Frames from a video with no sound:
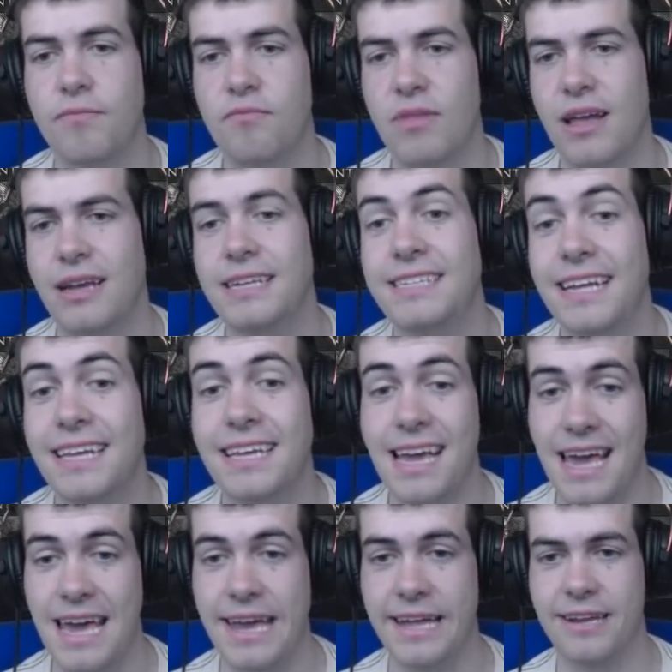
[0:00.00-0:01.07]
At least they can get
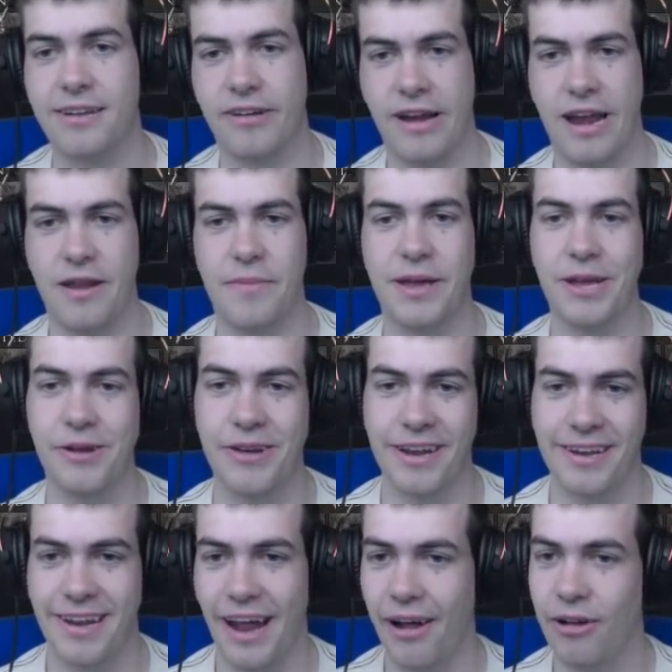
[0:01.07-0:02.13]
hits on enemy
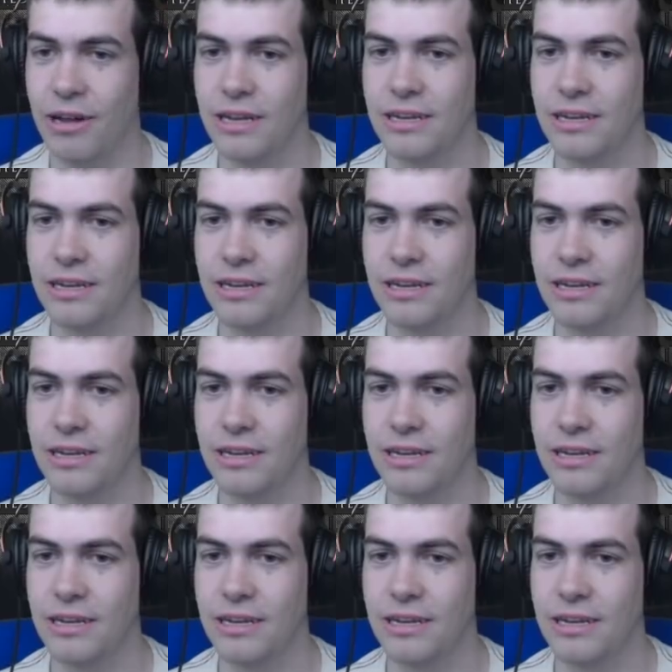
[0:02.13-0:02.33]
units now.